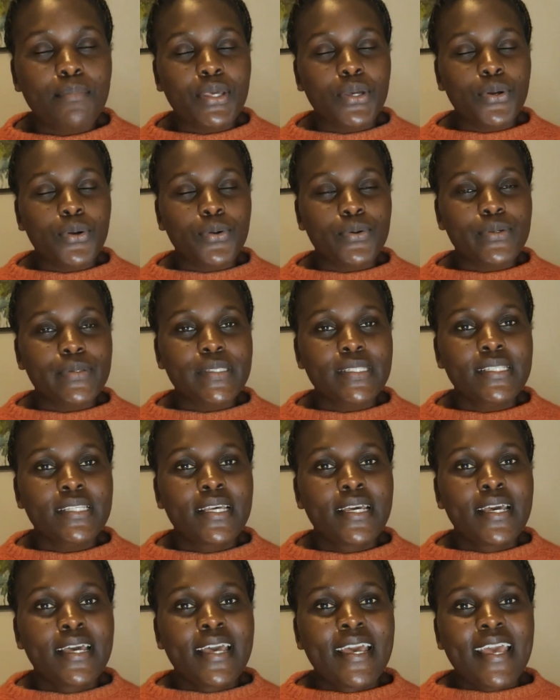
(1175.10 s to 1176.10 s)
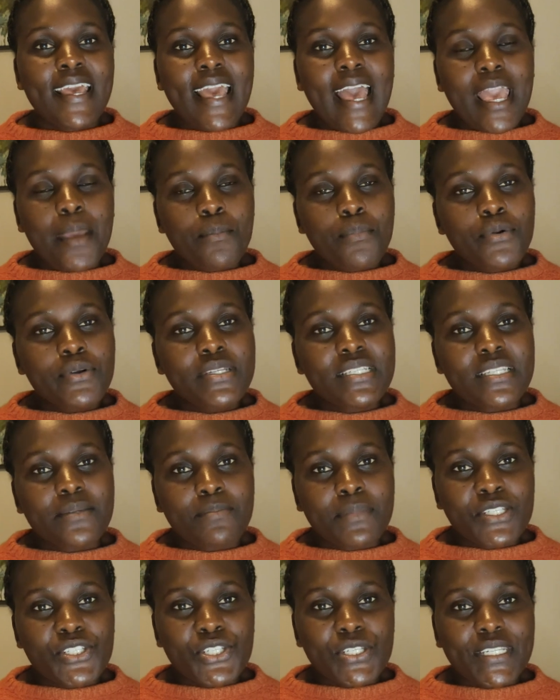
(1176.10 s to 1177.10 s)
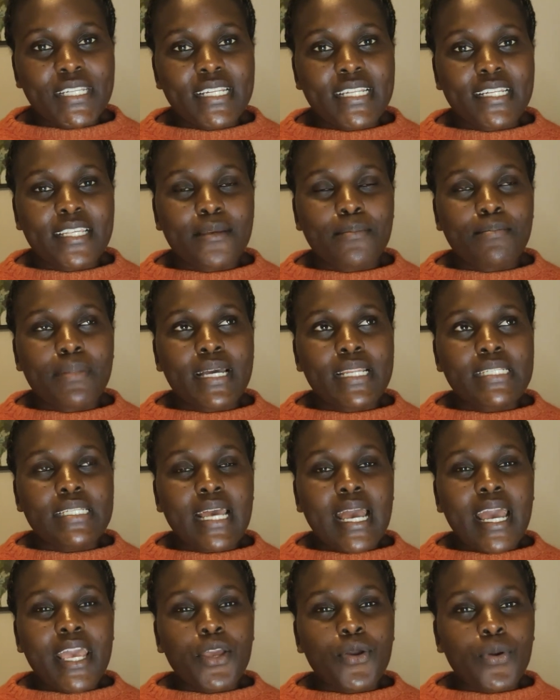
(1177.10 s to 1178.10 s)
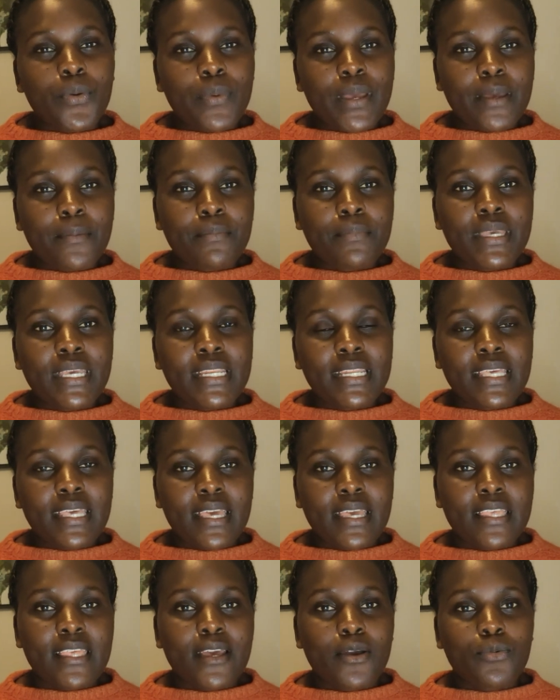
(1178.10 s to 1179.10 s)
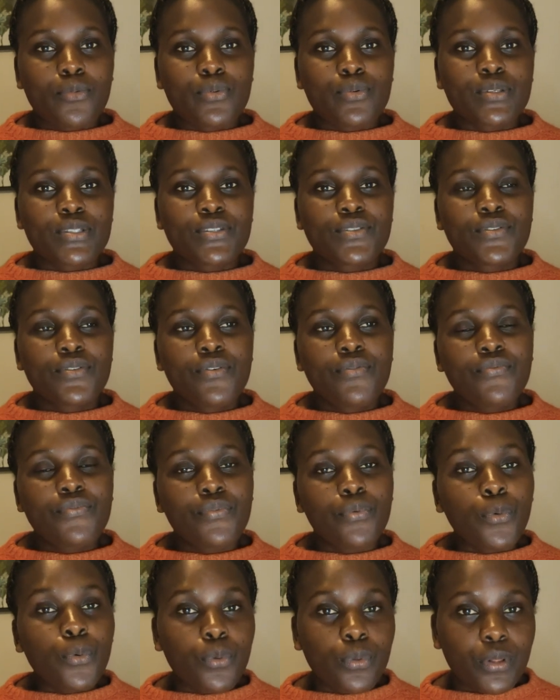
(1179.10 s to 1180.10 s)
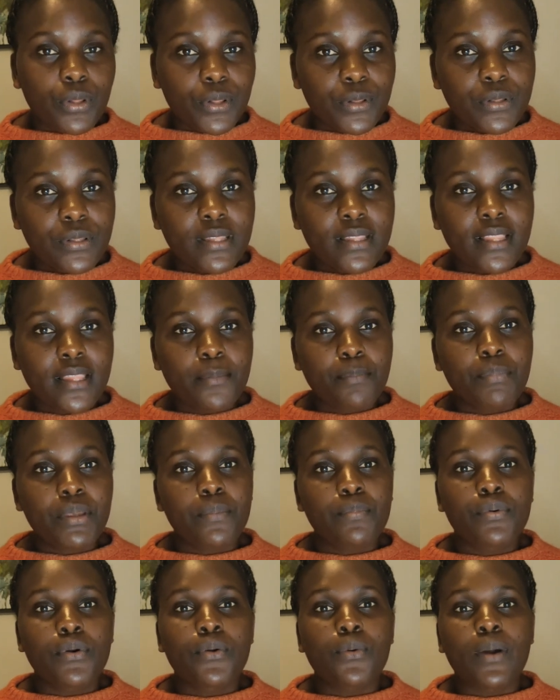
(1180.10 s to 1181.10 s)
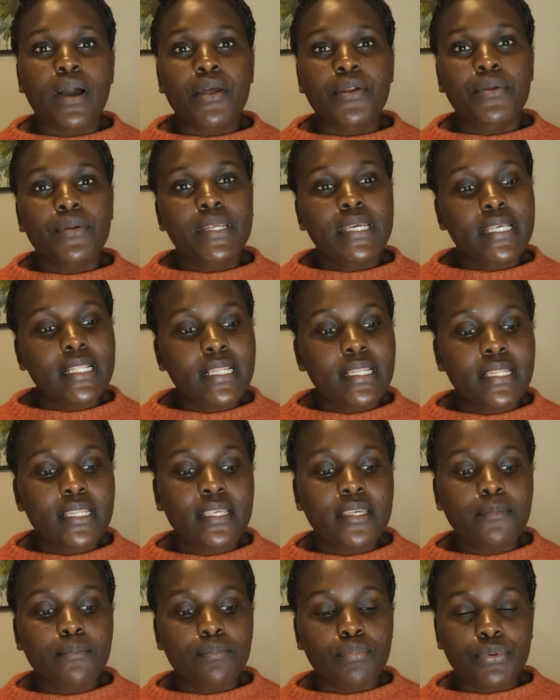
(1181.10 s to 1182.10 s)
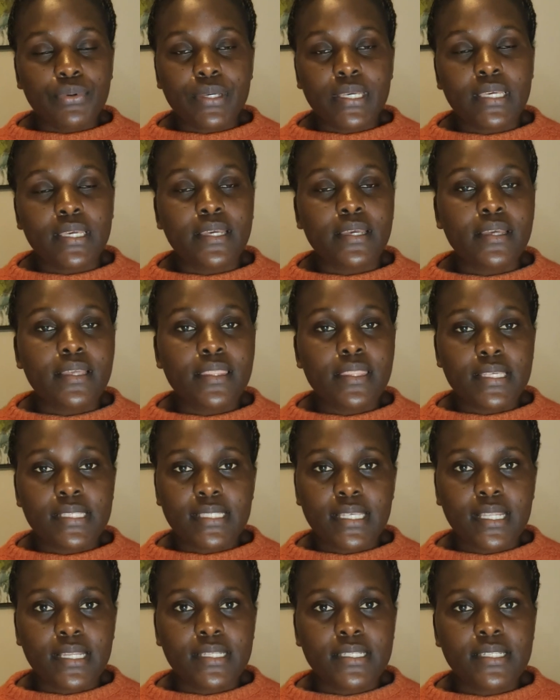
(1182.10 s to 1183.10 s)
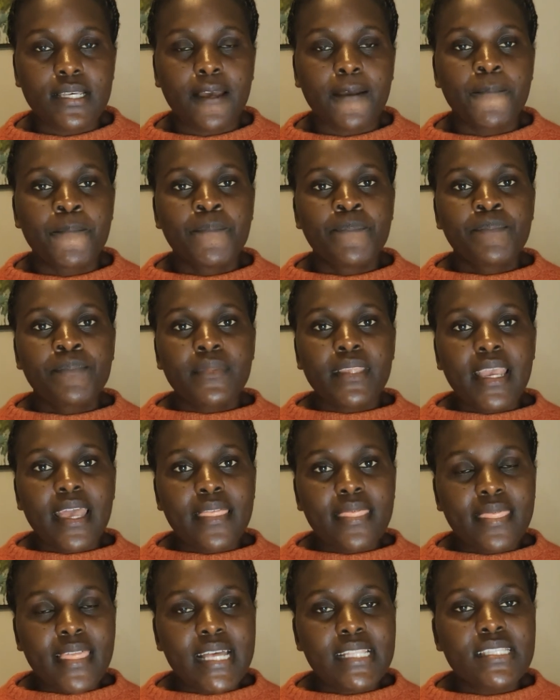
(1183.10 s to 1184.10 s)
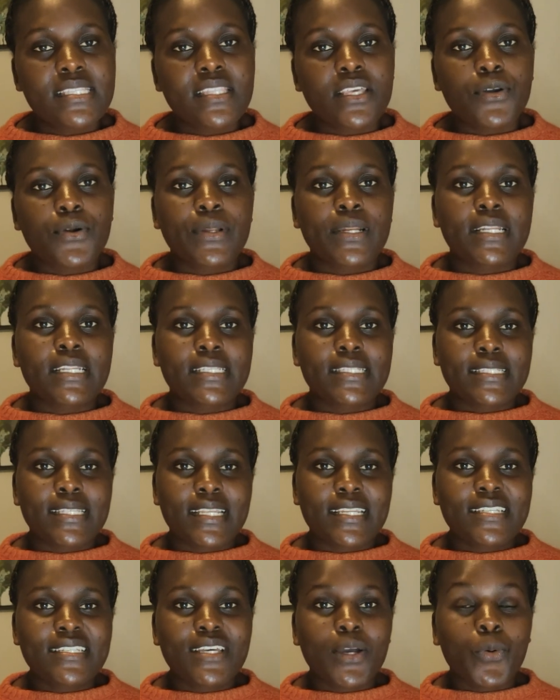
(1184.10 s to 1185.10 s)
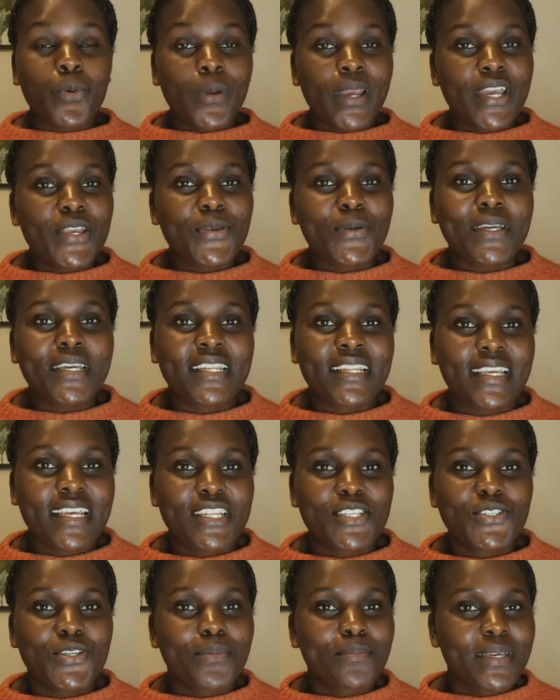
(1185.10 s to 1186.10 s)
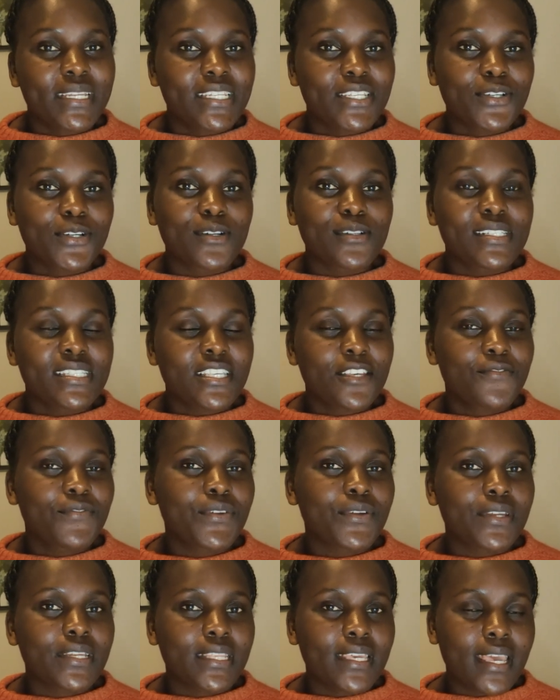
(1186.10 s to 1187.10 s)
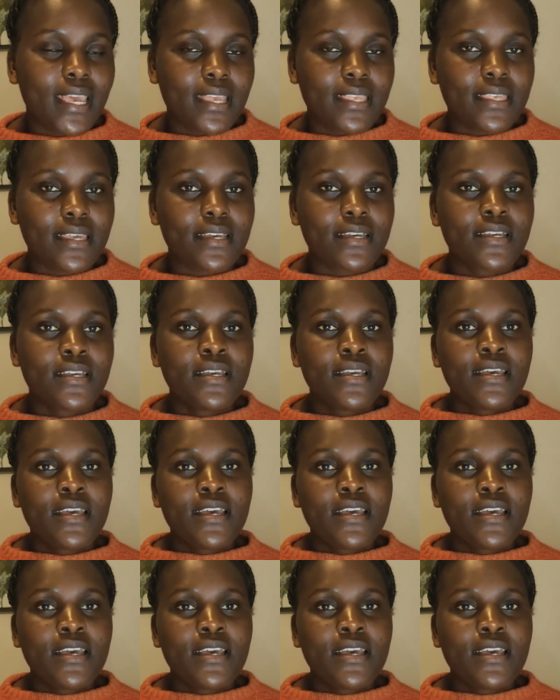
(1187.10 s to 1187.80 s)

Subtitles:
because I booked immediately, but IOM in Kenya was full. People were really booking the center, and that's the only center where you can get your medicals if you're in Kenya.